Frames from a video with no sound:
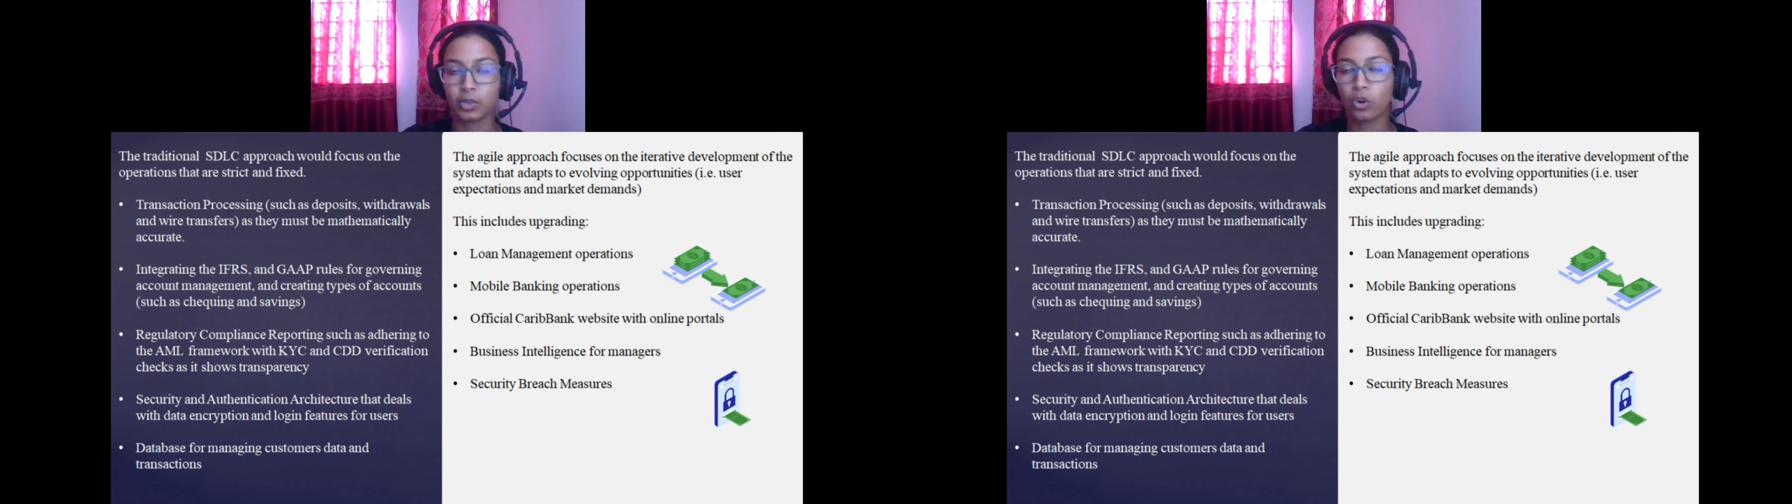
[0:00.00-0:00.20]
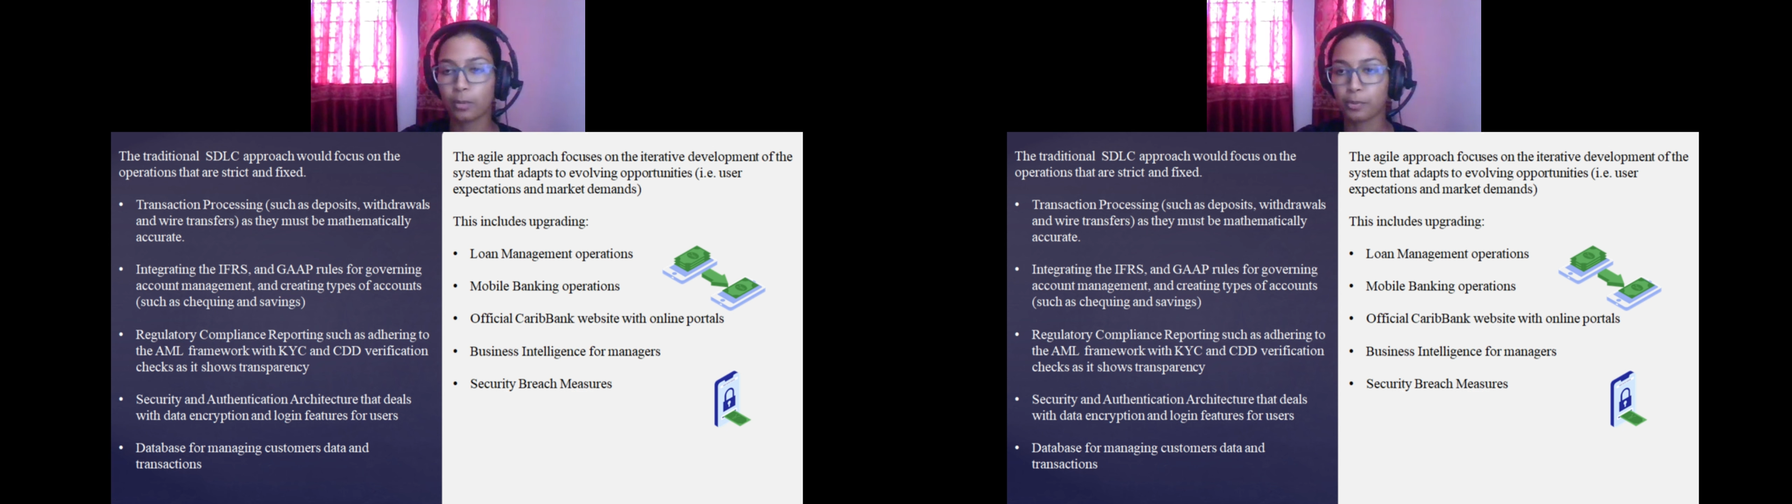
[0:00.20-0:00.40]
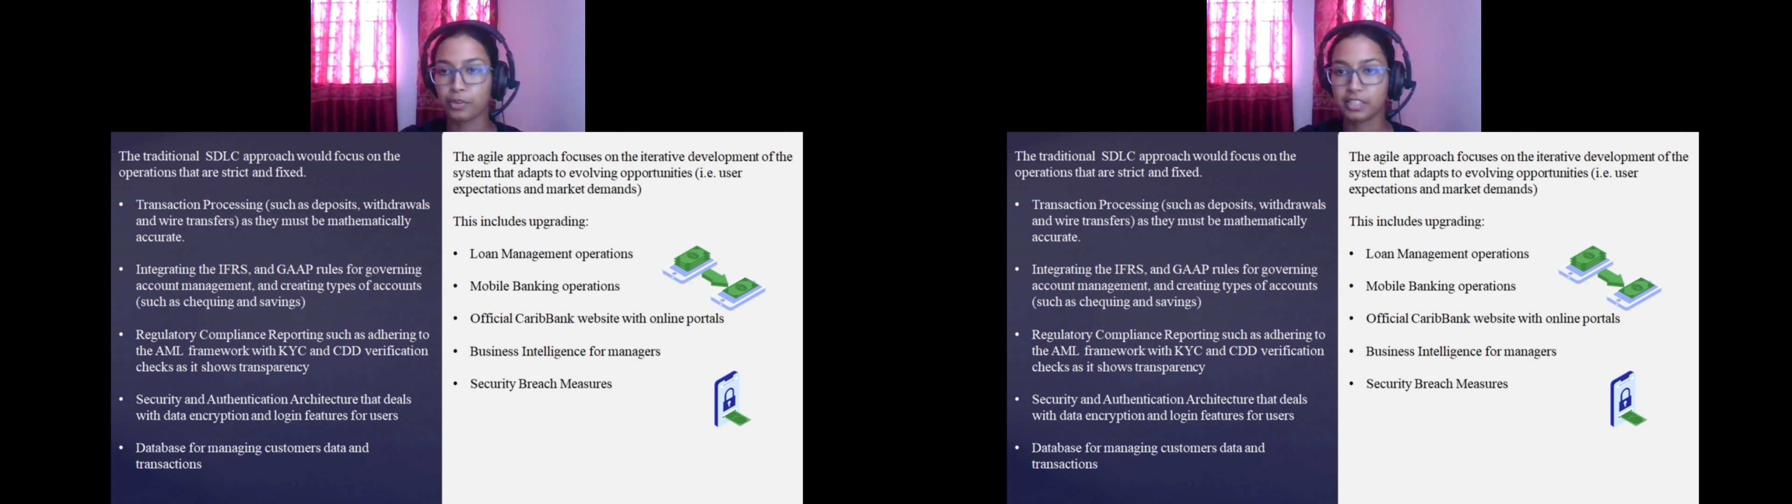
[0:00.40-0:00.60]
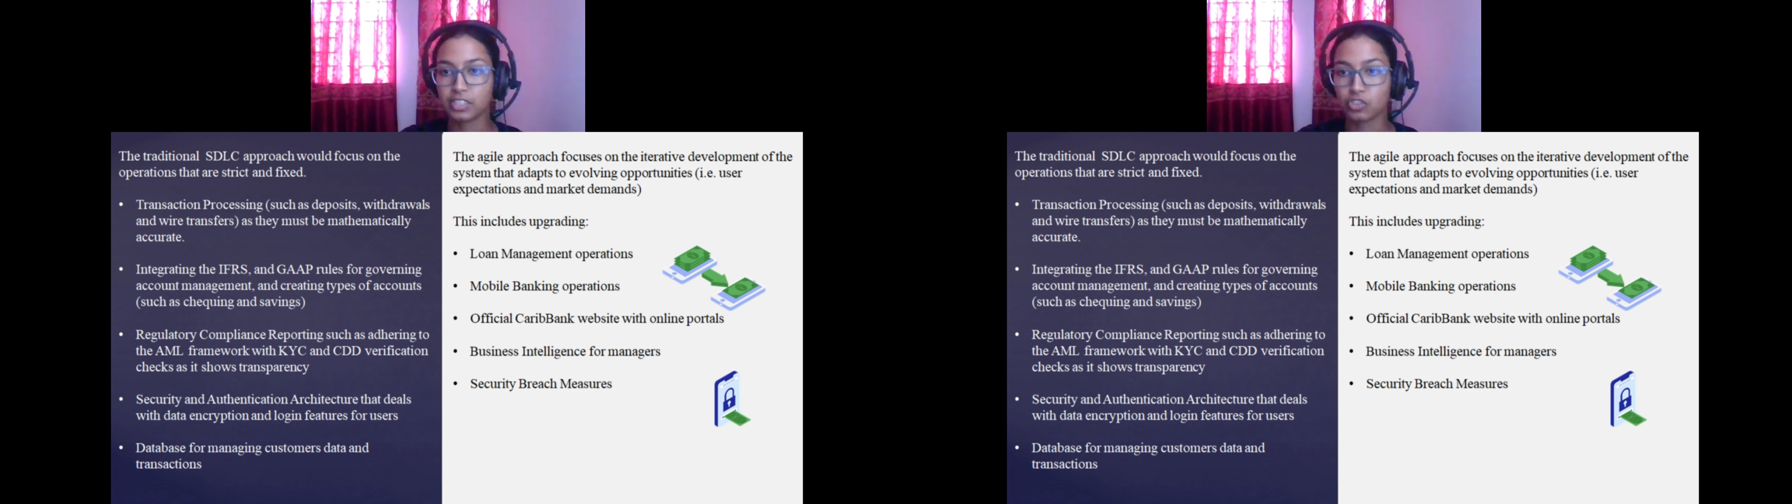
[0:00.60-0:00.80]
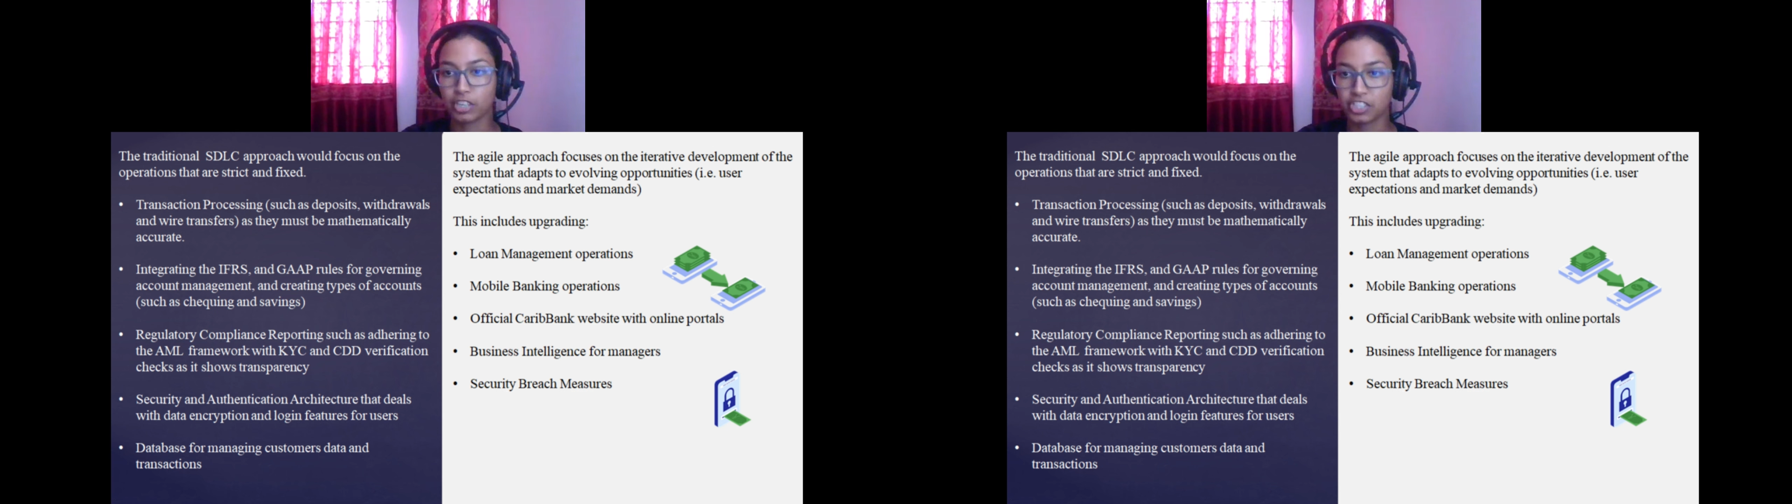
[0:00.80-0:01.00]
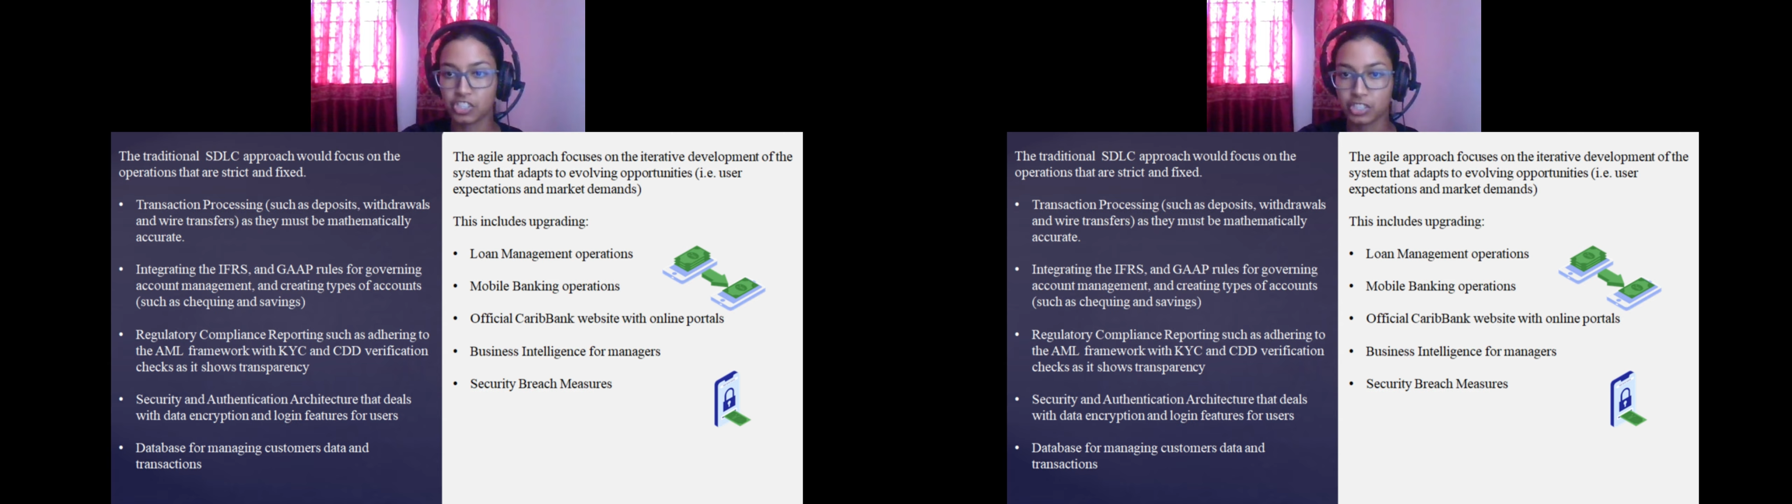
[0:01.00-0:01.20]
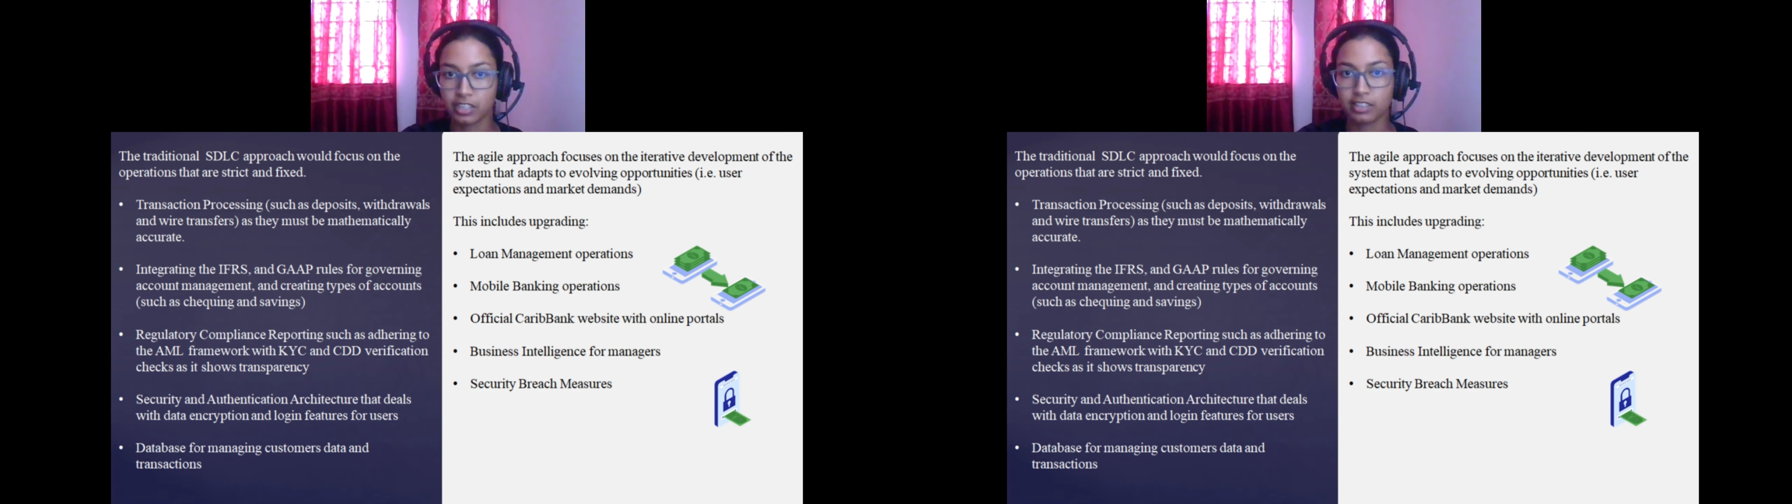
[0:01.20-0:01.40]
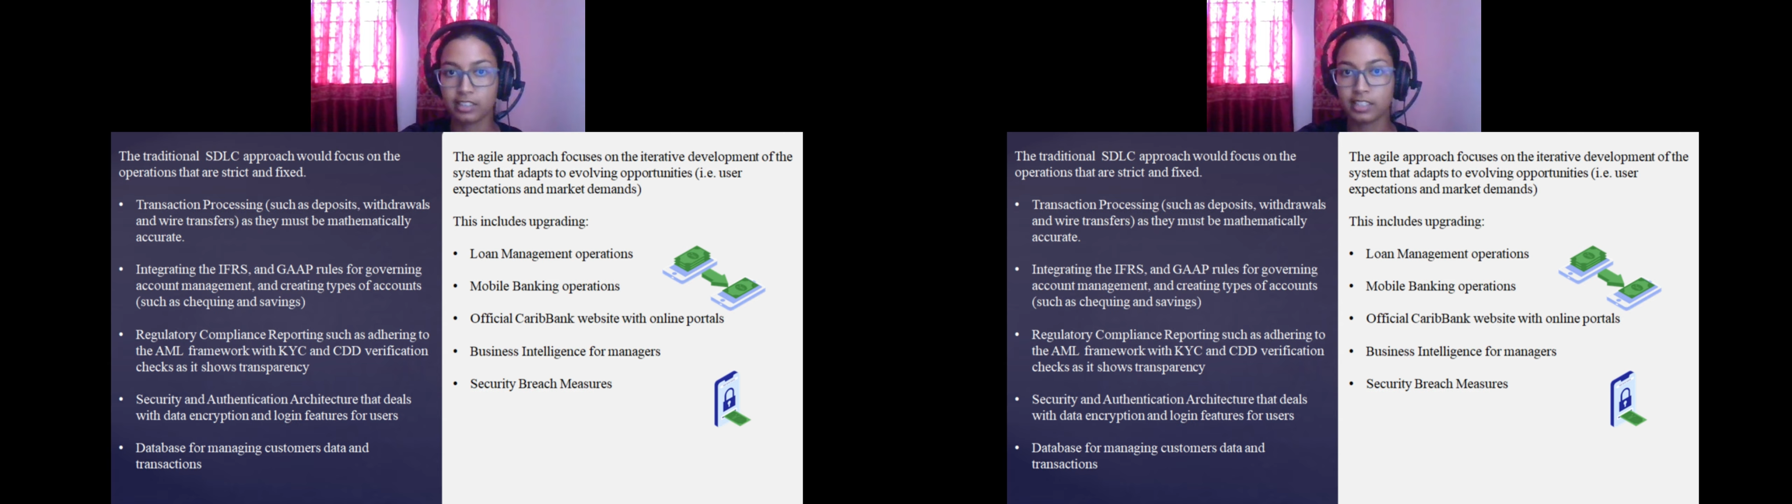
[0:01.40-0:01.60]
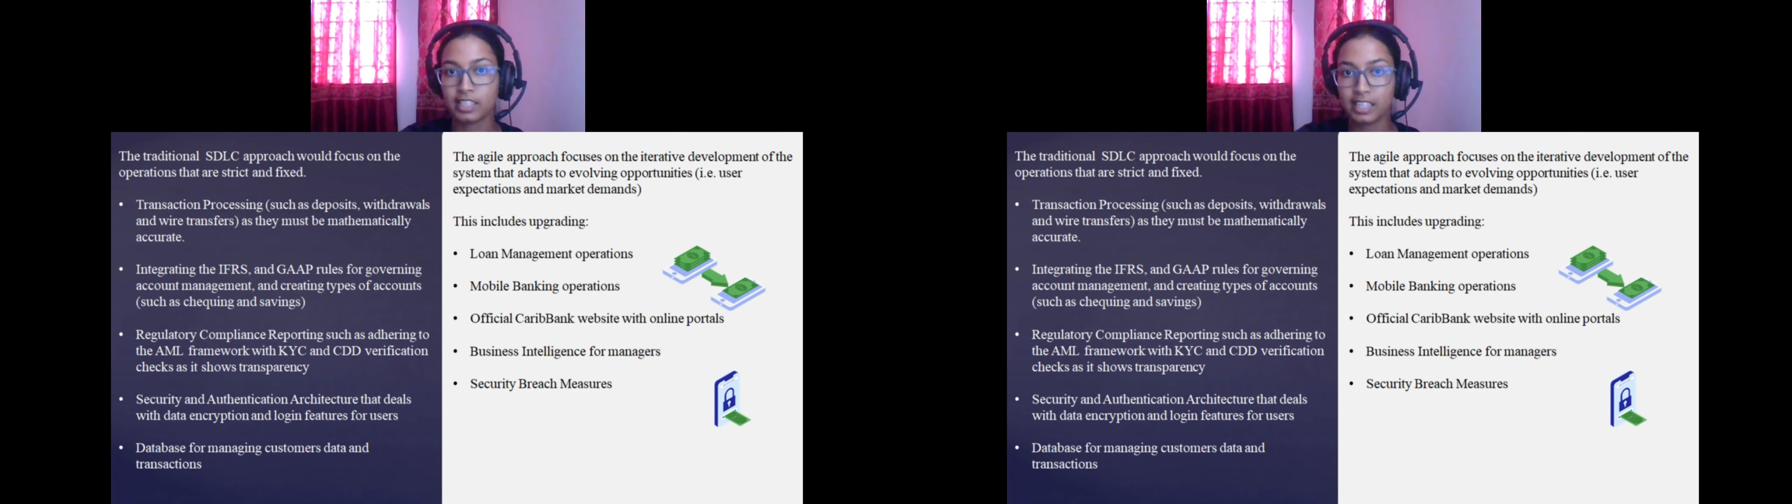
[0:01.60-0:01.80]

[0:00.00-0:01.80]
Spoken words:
incorporates the traditional